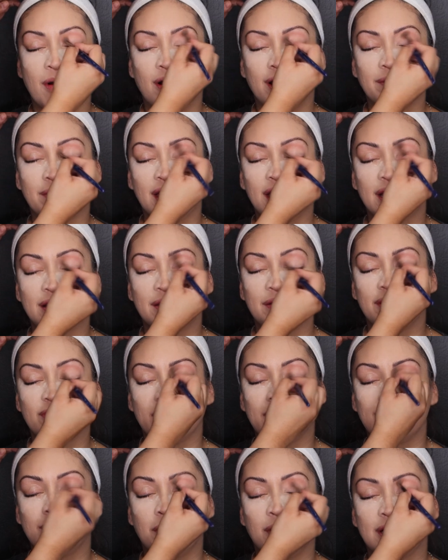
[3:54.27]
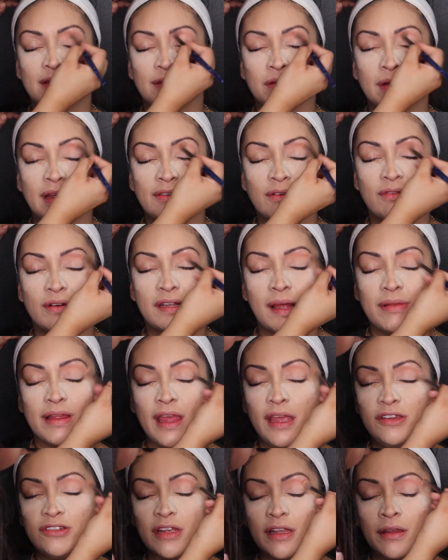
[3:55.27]
is going to be our transition
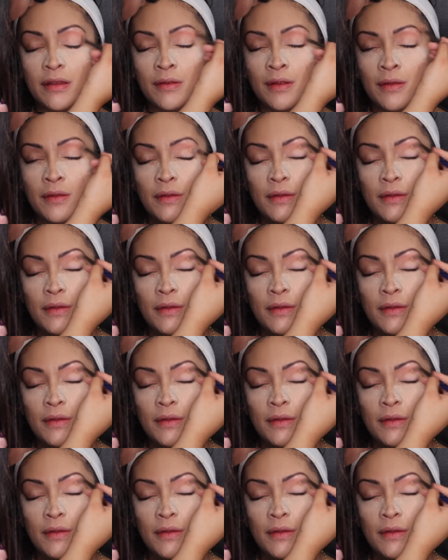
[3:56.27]
shade.